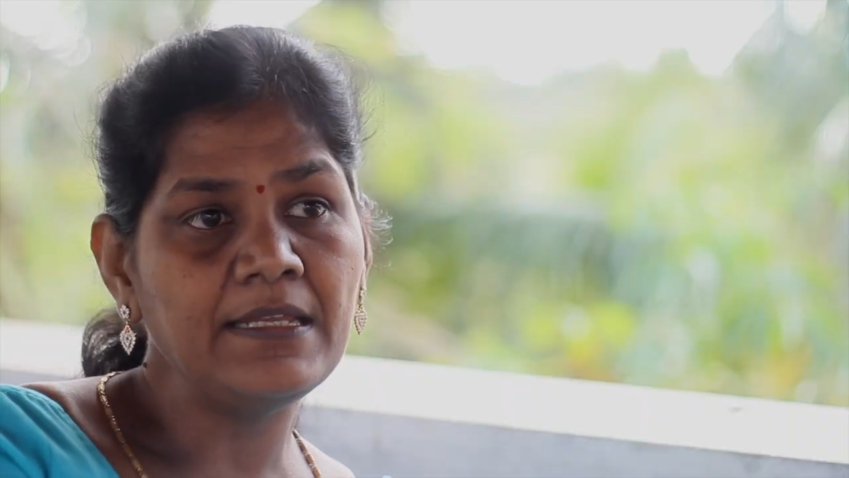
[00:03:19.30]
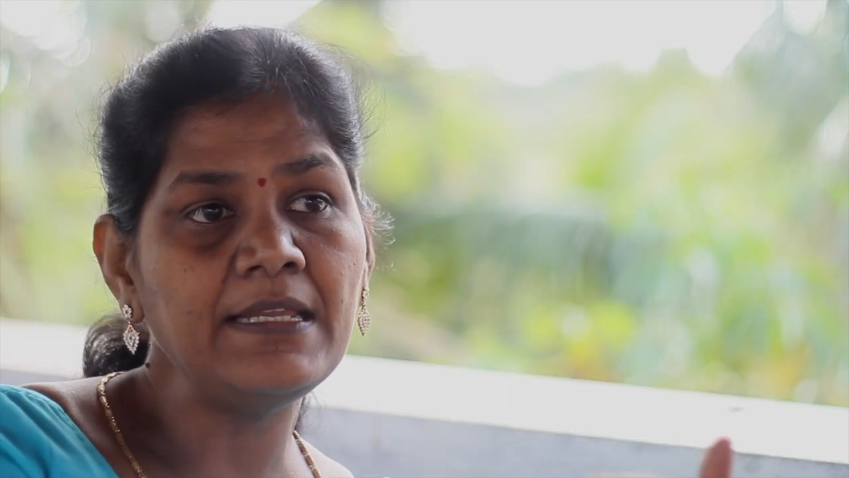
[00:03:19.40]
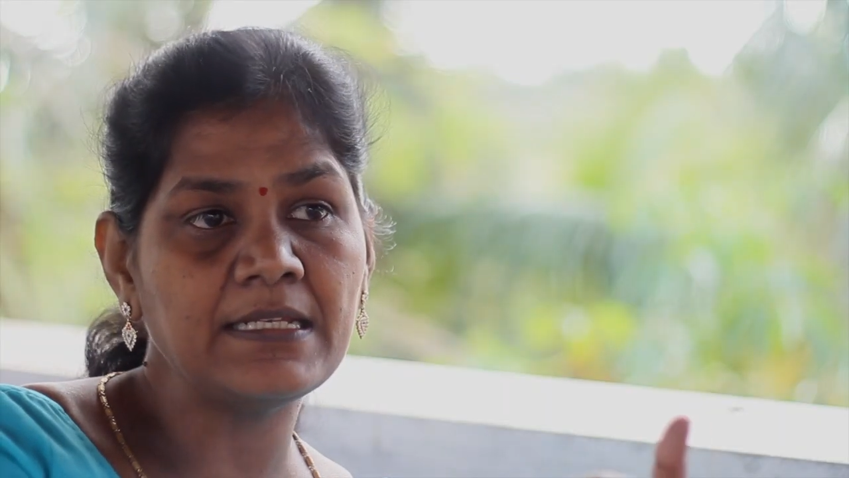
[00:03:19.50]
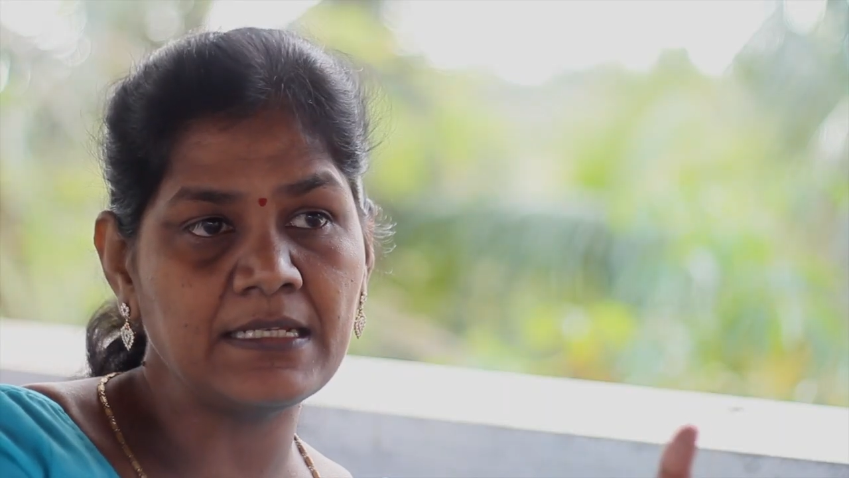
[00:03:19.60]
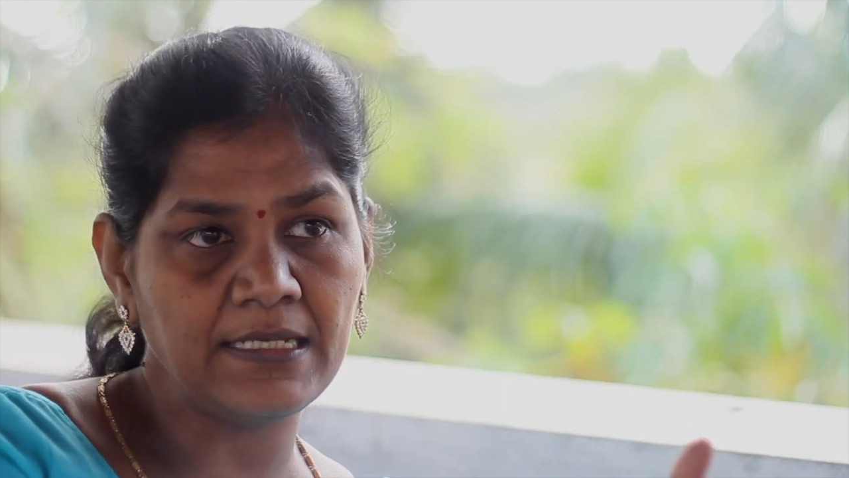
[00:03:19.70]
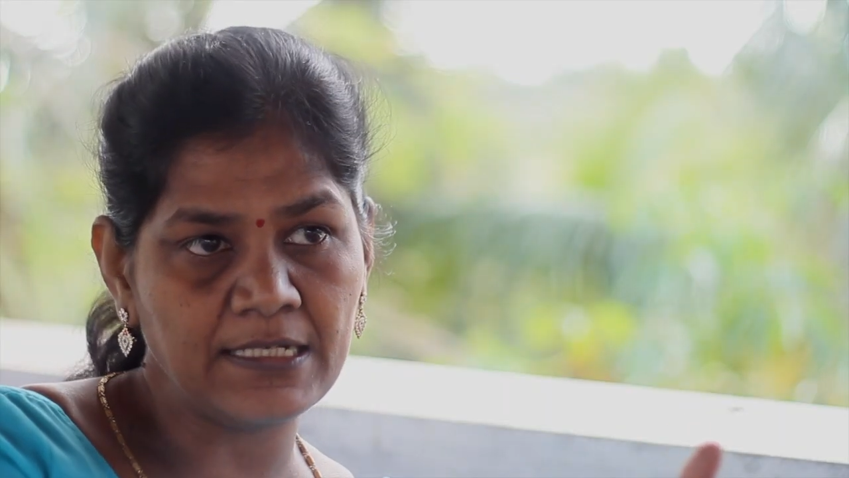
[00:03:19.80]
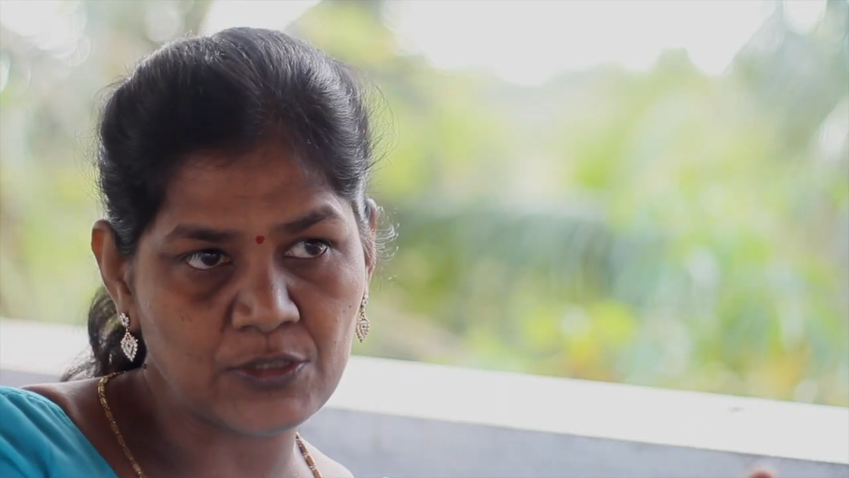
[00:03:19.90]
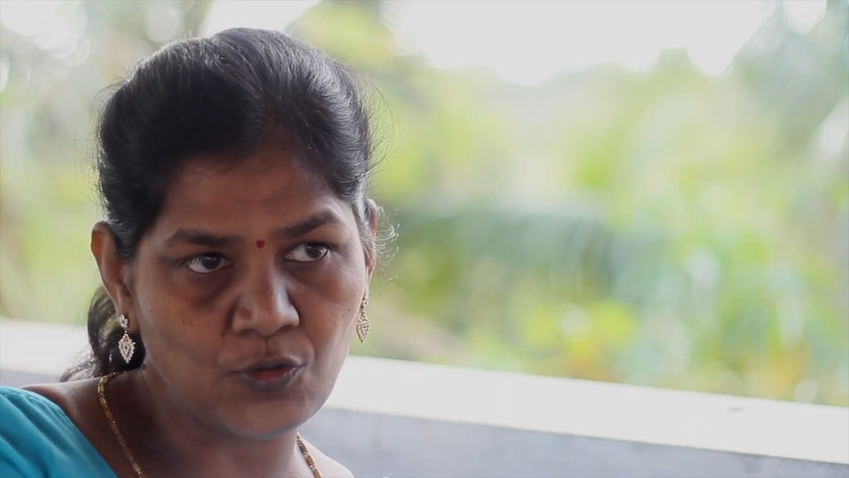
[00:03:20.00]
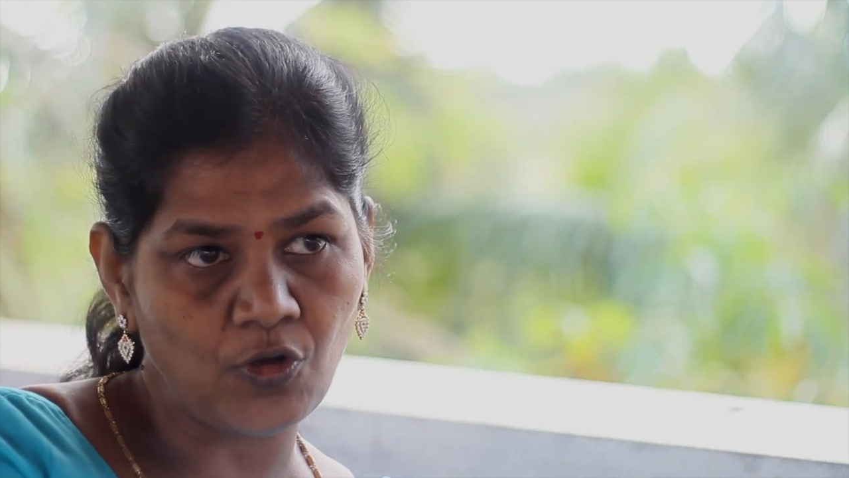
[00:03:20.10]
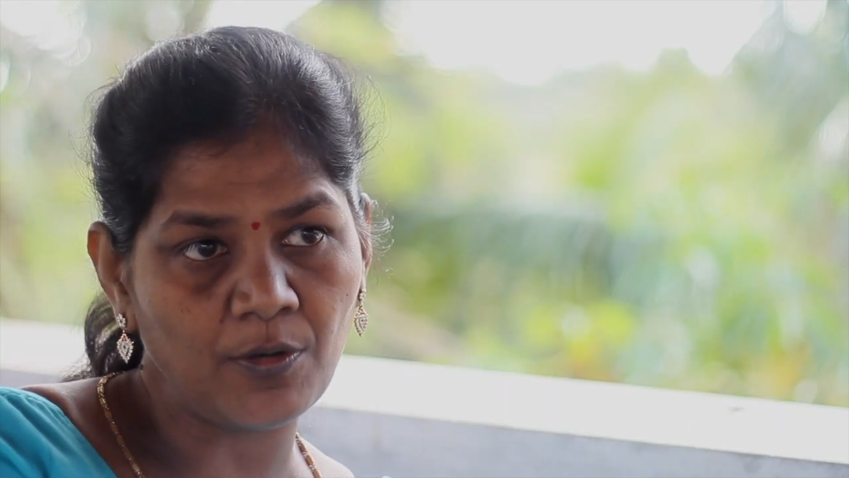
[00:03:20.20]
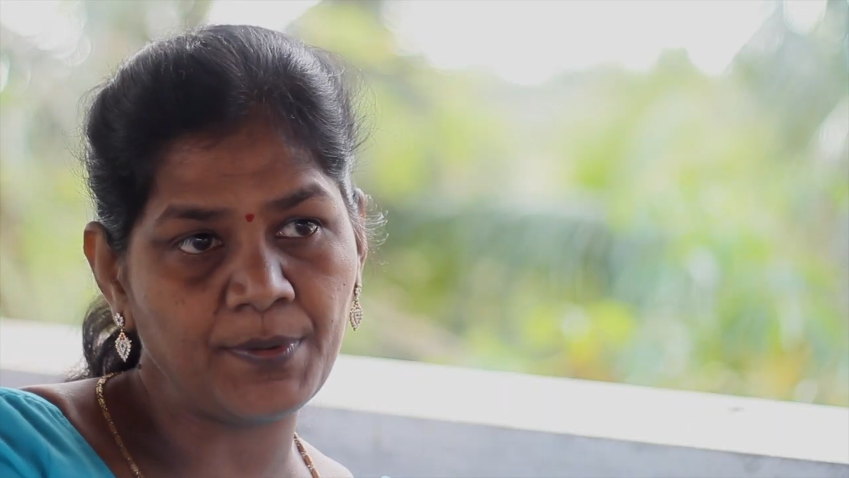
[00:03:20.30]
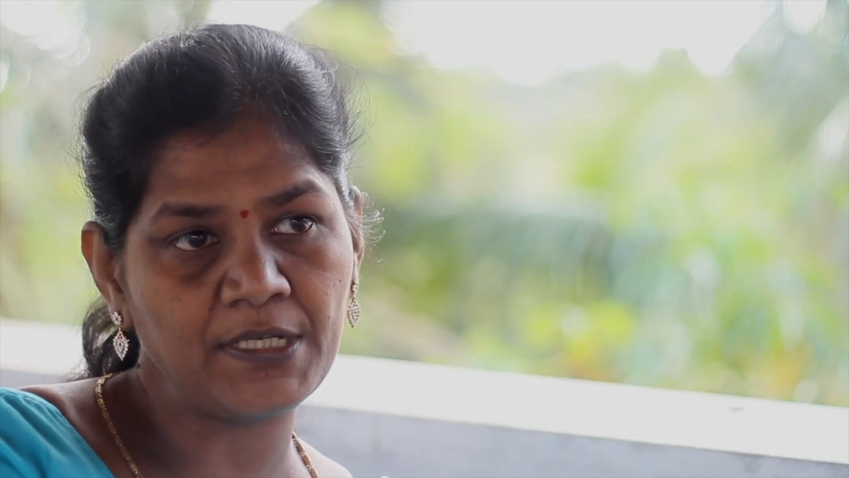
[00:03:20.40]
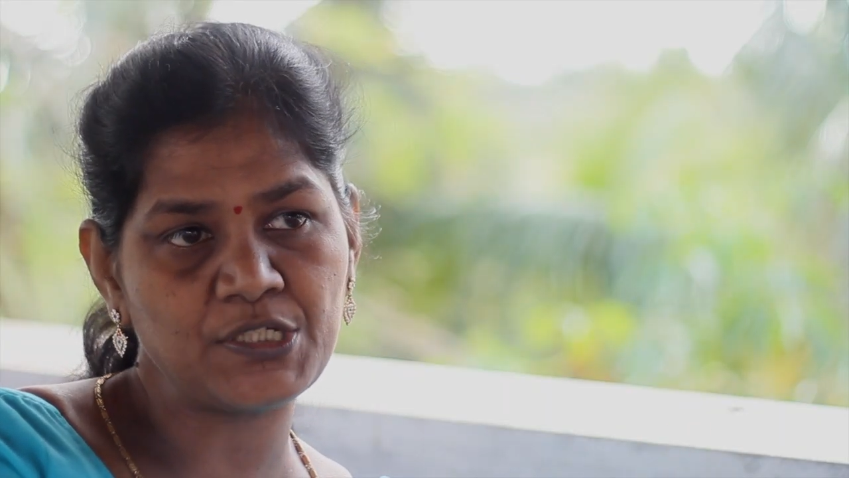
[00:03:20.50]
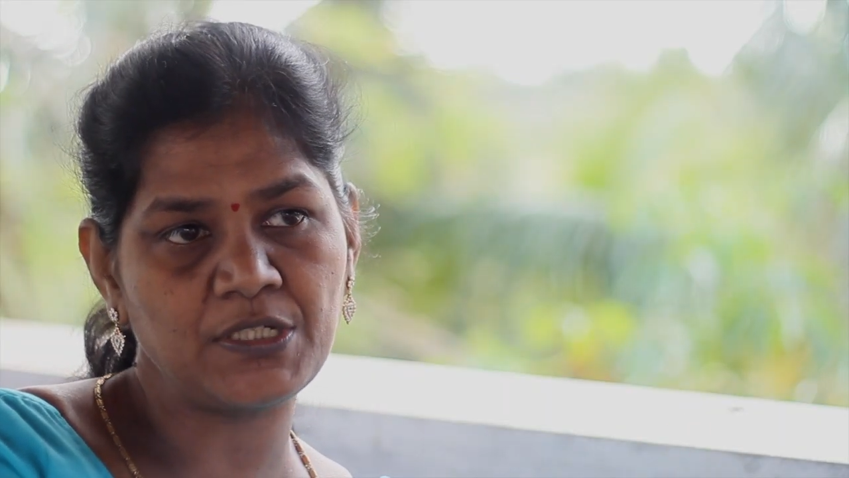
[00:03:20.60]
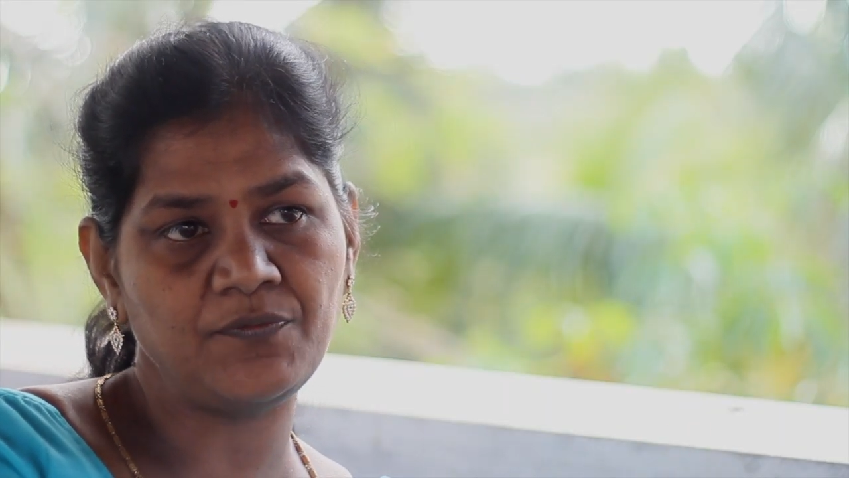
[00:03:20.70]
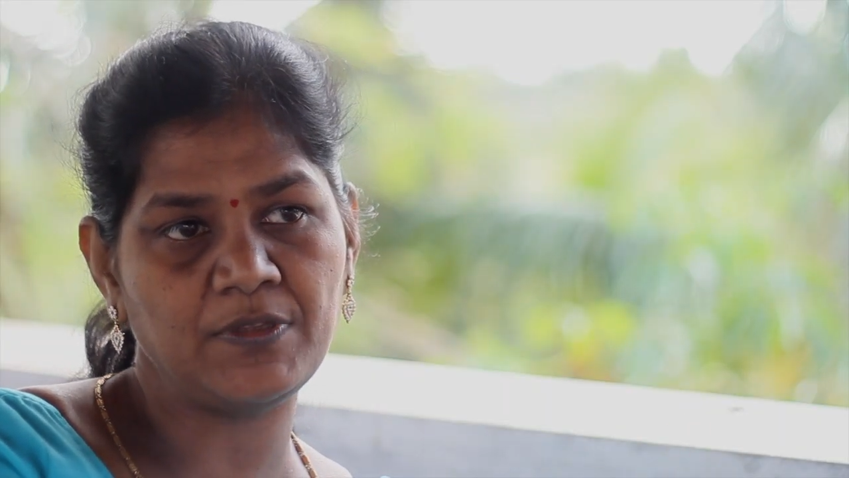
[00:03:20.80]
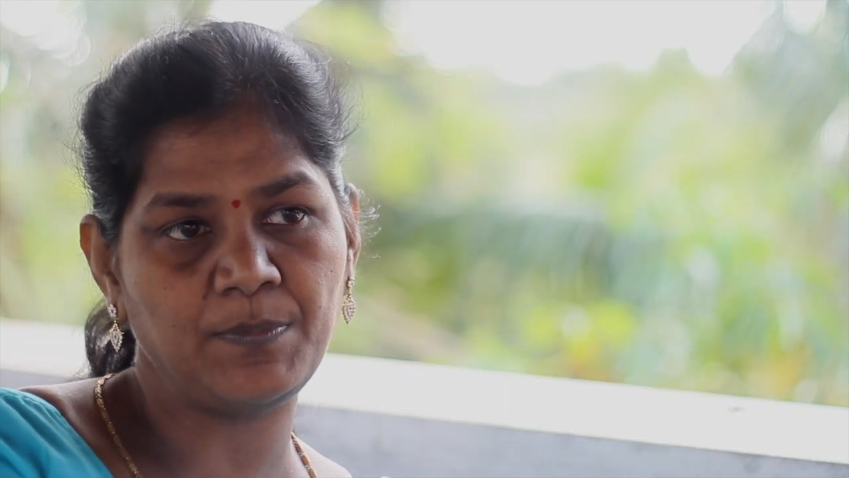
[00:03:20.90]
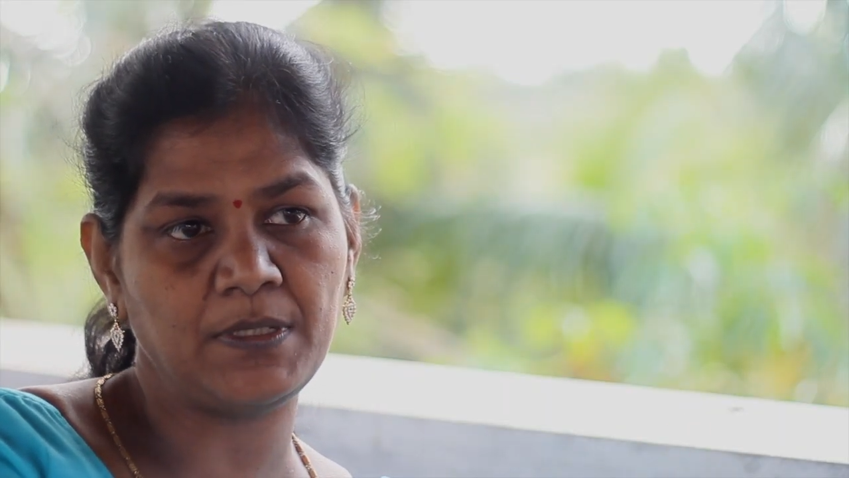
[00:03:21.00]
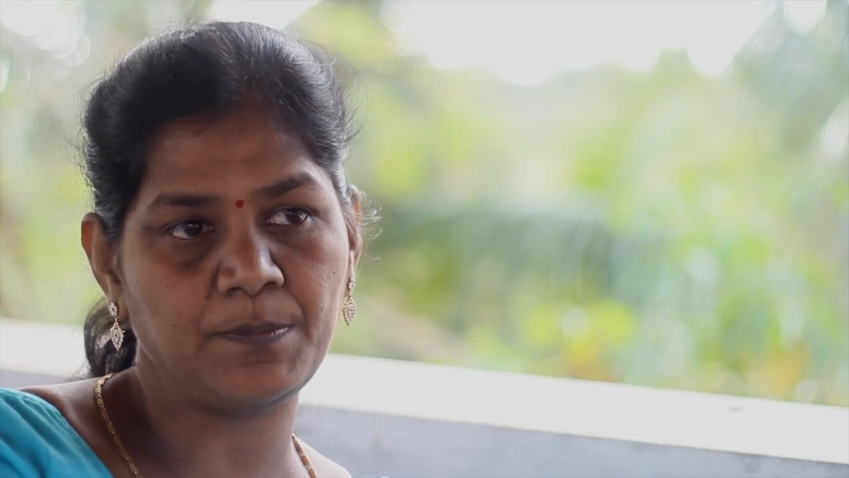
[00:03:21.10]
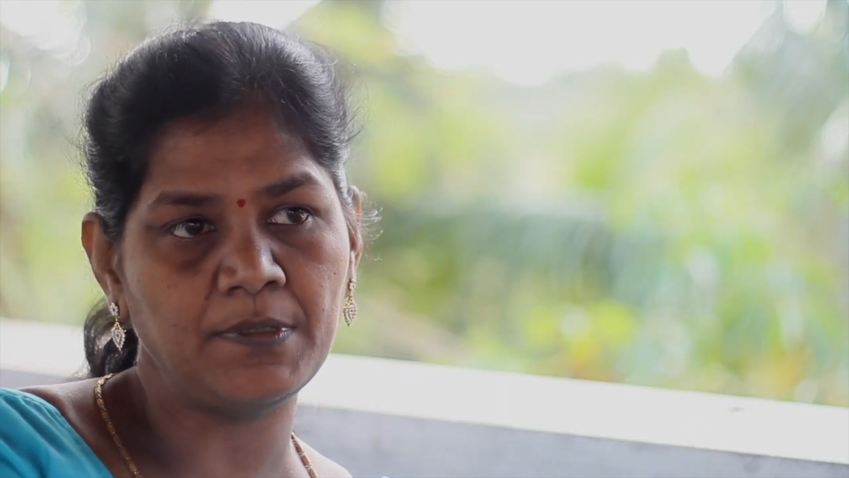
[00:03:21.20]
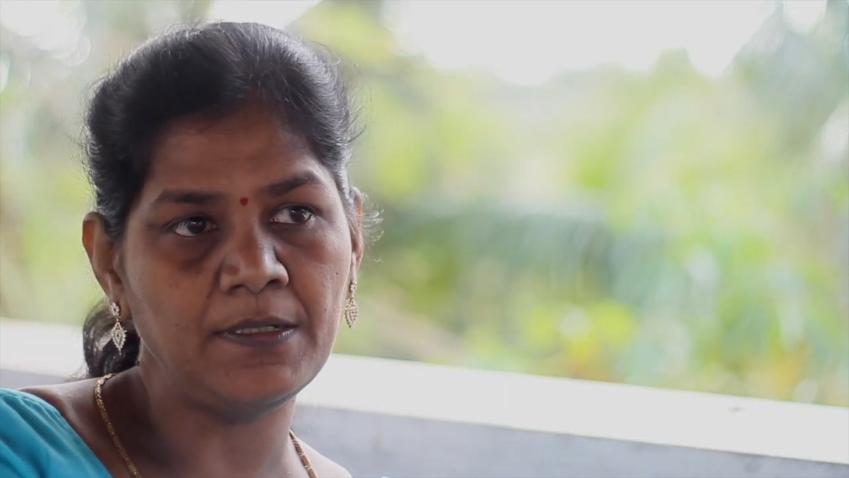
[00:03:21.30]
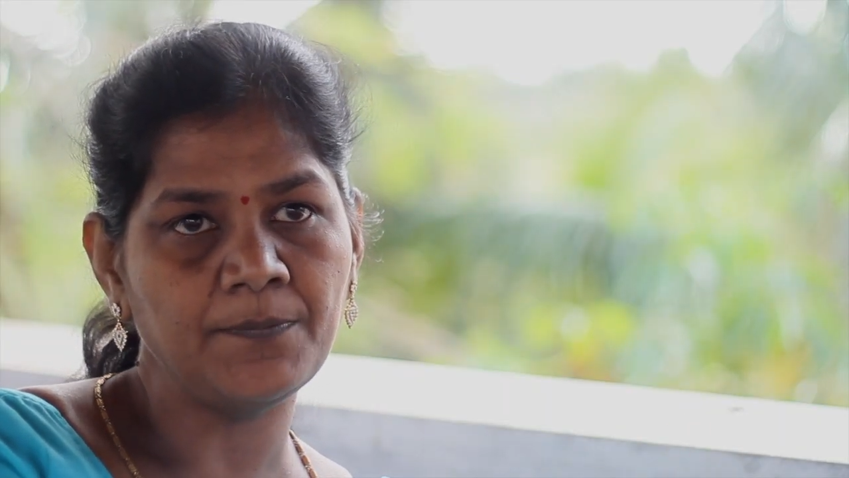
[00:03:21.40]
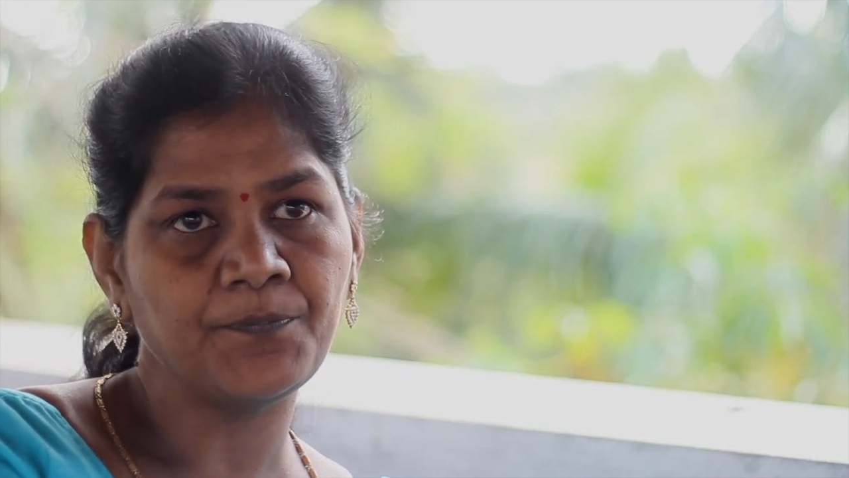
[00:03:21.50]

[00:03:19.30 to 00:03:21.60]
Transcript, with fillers: it creates cooperation with people,